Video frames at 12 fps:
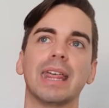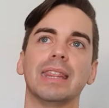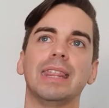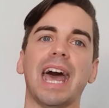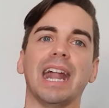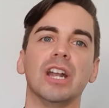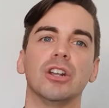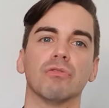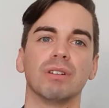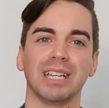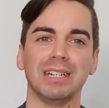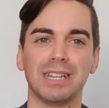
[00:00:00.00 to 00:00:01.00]
that under
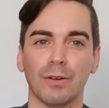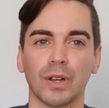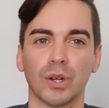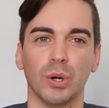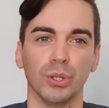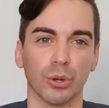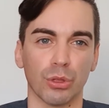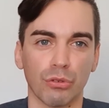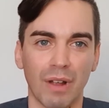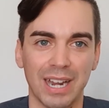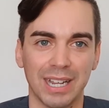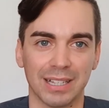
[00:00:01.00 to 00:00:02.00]
really difficult or
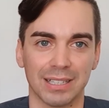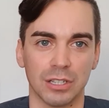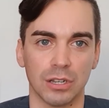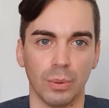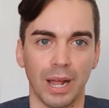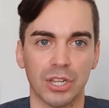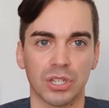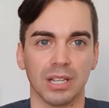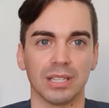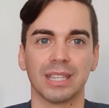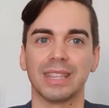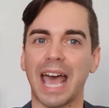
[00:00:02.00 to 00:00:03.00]
threatening
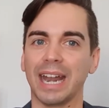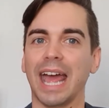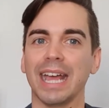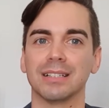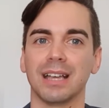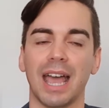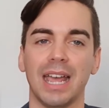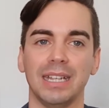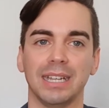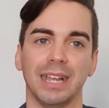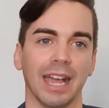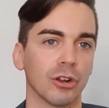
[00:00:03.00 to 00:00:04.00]
situations, that anxiety
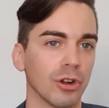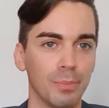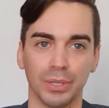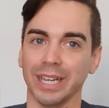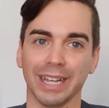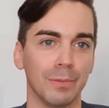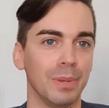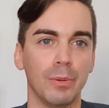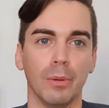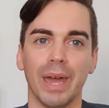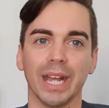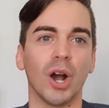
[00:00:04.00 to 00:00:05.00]
can get crippling and
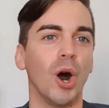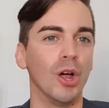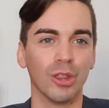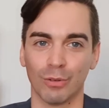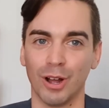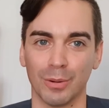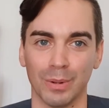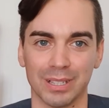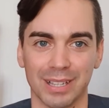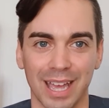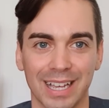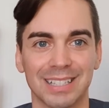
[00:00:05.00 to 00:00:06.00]
people make all the wrong
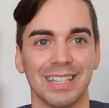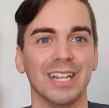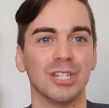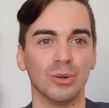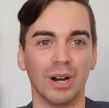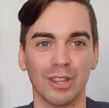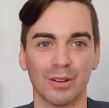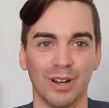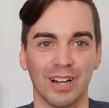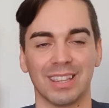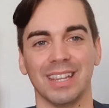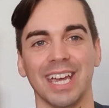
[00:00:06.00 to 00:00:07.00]
mistakes and they do all the
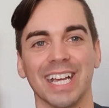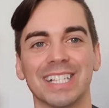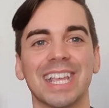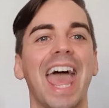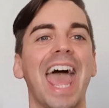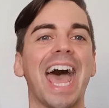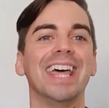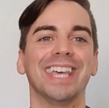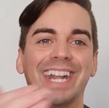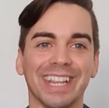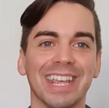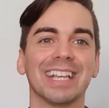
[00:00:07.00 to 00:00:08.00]
wrong things, and
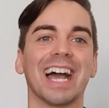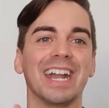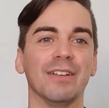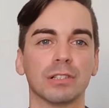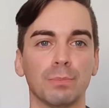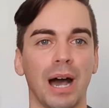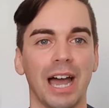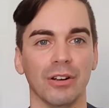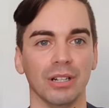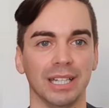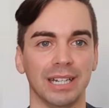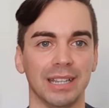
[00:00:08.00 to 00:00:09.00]
then they kind of
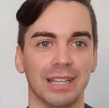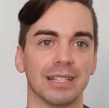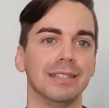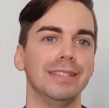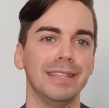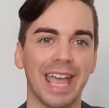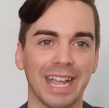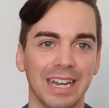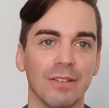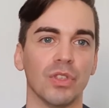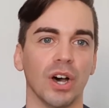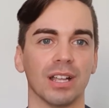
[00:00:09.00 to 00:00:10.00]
spiral into this
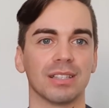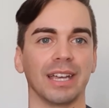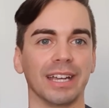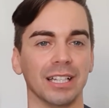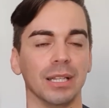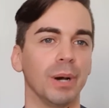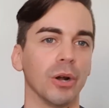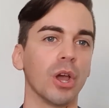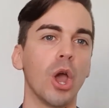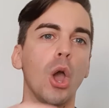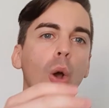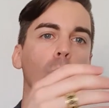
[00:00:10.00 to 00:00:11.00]
negative thought cycle about
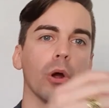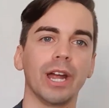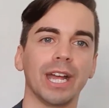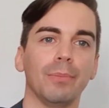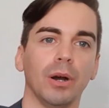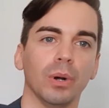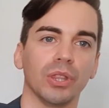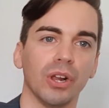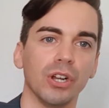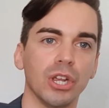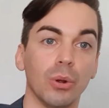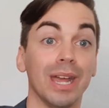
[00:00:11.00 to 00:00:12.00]
worrying about what they're
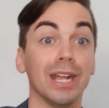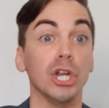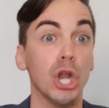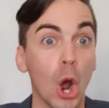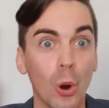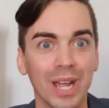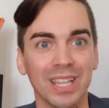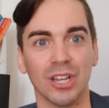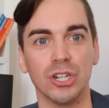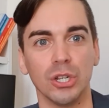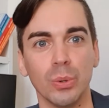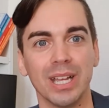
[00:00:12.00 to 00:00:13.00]
doing, knowing they're
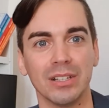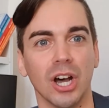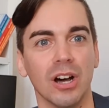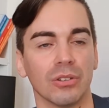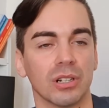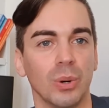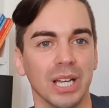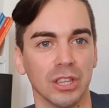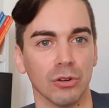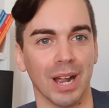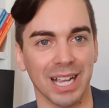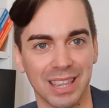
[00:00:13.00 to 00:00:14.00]
doing not quite the
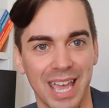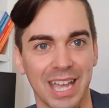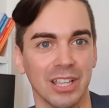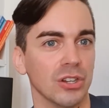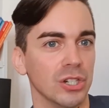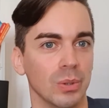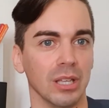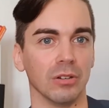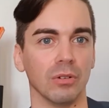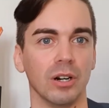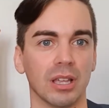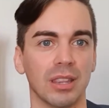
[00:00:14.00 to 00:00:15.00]
right thing, they're doing the
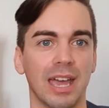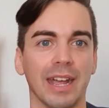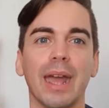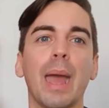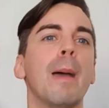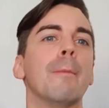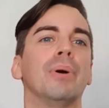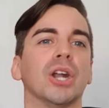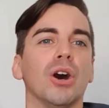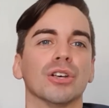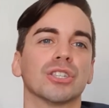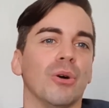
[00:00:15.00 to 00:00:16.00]
wrong thing, but
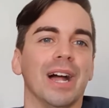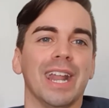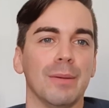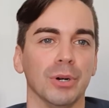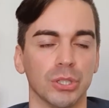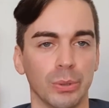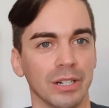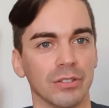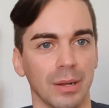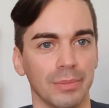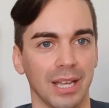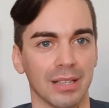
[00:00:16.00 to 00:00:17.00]
also unable to
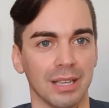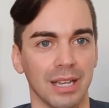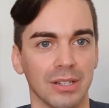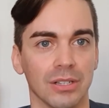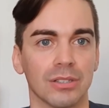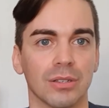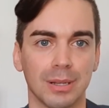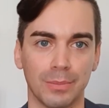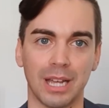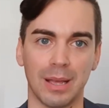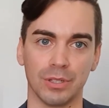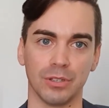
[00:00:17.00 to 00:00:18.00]
interrupt that cycle. So
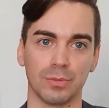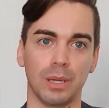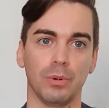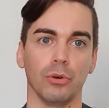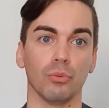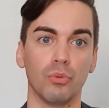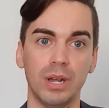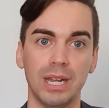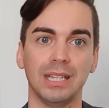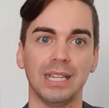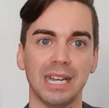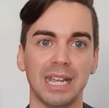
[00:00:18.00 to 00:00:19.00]
sometimes those people
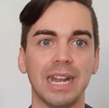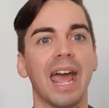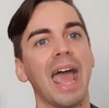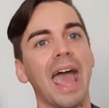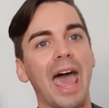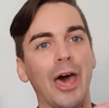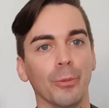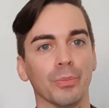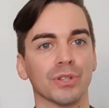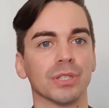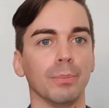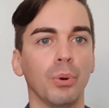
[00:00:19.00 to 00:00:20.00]
really need help or
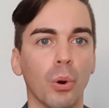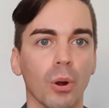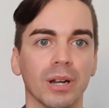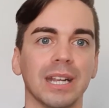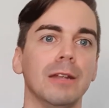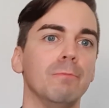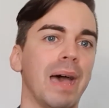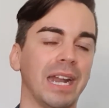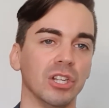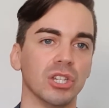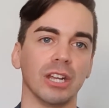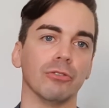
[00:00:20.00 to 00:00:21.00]
support in
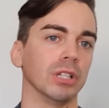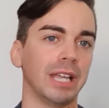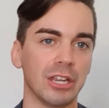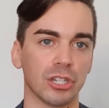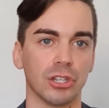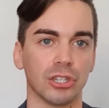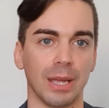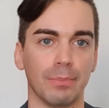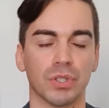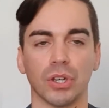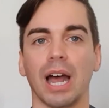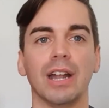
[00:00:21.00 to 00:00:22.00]
managing
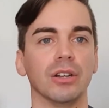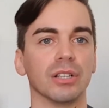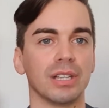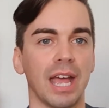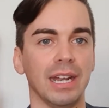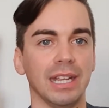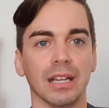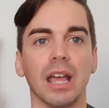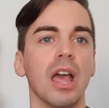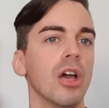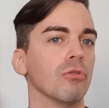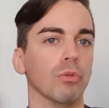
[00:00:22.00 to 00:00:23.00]
relationships or understanding
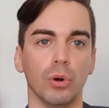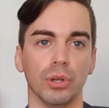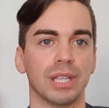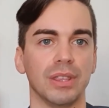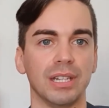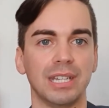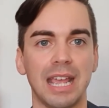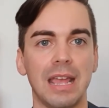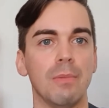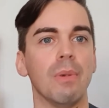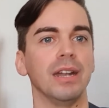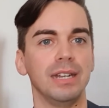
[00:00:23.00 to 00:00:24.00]
roles in the
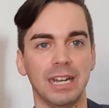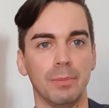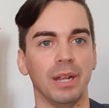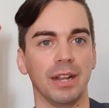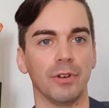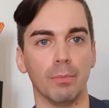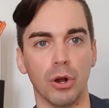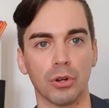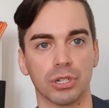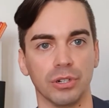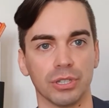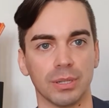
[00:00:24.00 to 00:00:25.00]
team, need a bit of
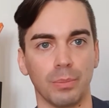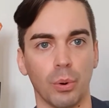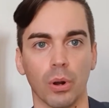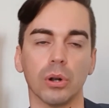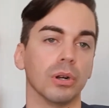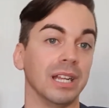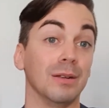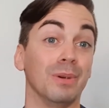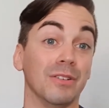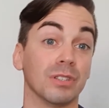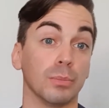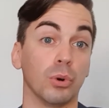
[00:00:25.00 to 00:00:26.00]
emotional support or need a bit
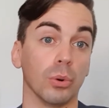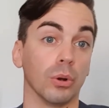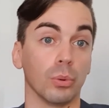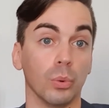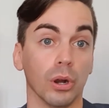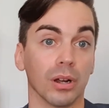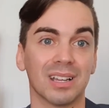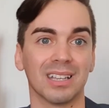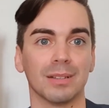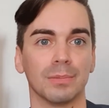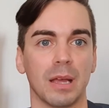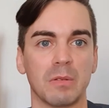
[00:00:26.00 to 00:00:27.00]
of support with work, because
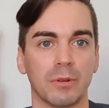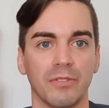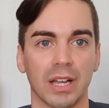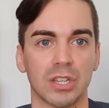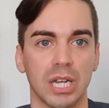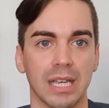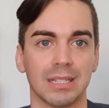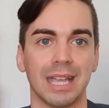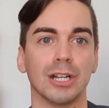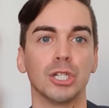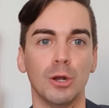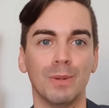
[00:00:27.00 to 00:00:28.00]
sometimes perfectionists
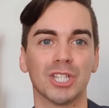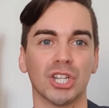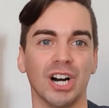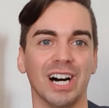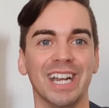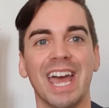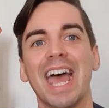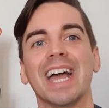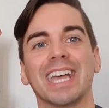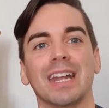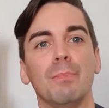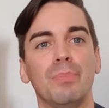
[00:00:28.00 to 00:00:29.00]
take too much on,
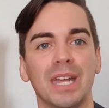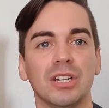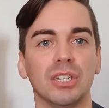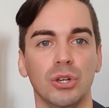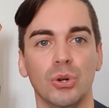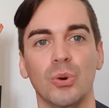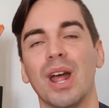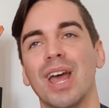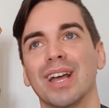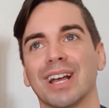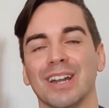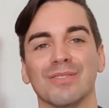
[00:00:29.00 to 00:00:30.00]
get a bit too
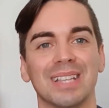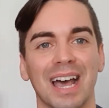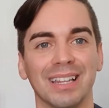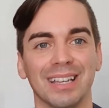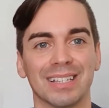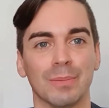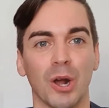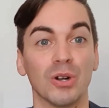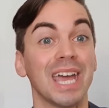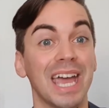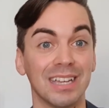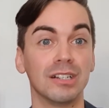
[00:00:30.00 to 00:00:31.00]
kind of zealous about
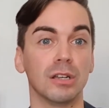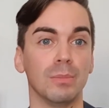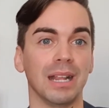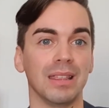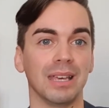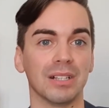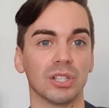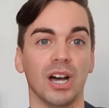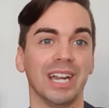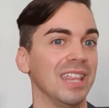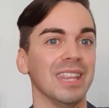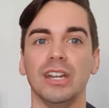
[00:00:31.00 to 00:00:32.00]
taking too many things
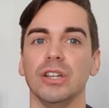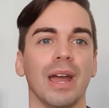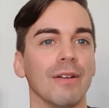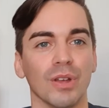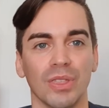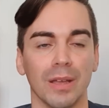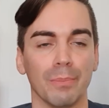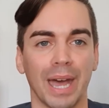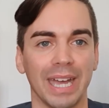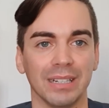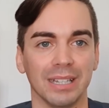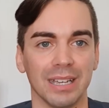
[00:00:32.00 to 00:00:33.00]
on and then do everything
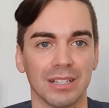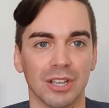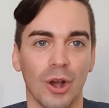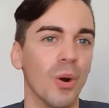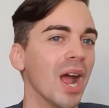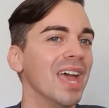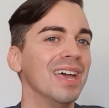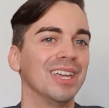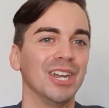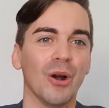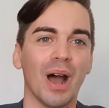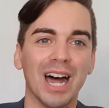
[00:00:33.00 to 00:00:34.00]
badly. So,
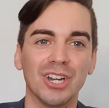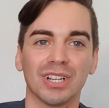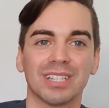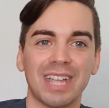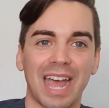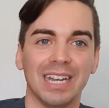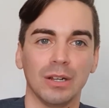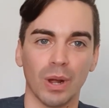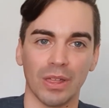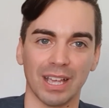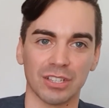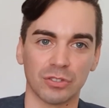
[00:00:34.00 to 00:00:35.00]
understanding where
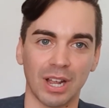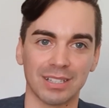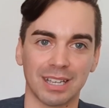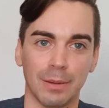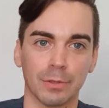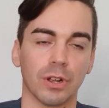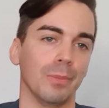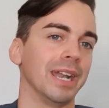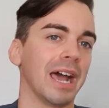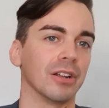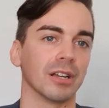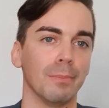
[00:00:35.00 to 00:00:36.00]
that stress comes from and
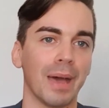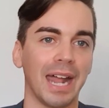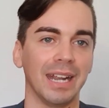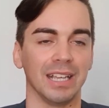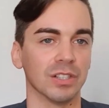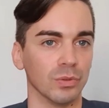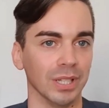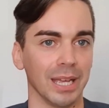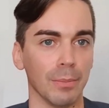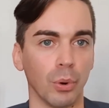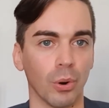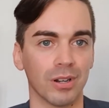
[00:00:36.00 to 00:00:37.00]
how to combat it is really
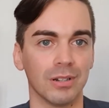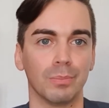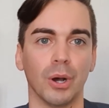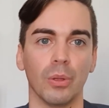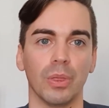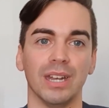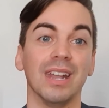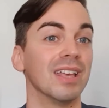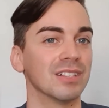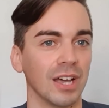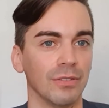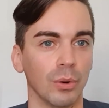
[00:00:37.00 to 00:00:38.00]
important, both in
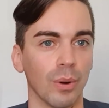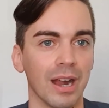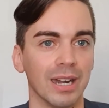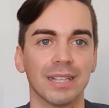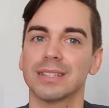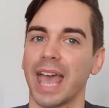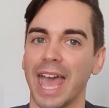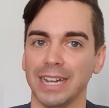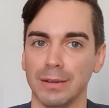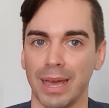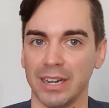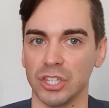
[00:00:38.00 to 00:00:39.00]
self-awareness and
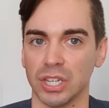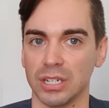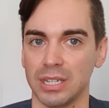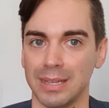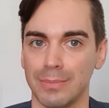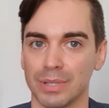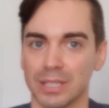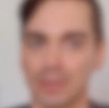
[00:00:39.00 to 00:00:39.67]
in managing teams.